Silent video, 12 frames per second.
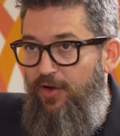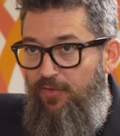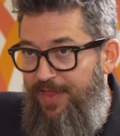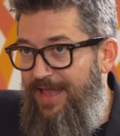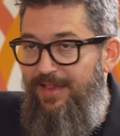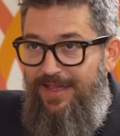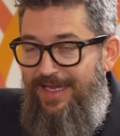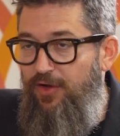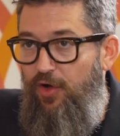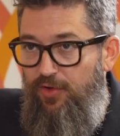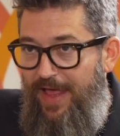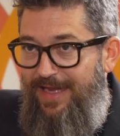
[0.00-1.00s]
that
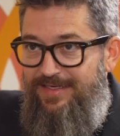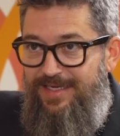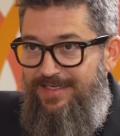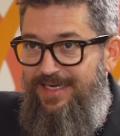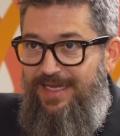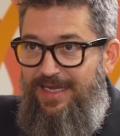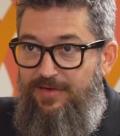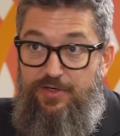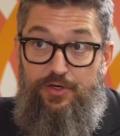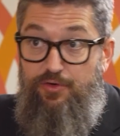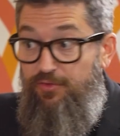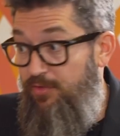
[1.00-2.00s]
legal entity
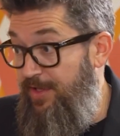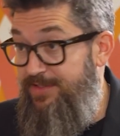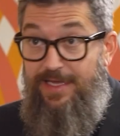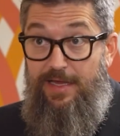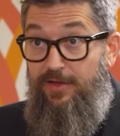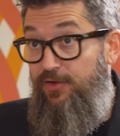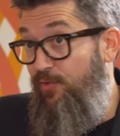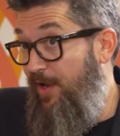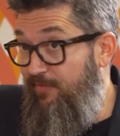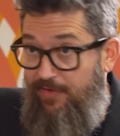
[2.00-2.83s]
to, let's say, a U.S.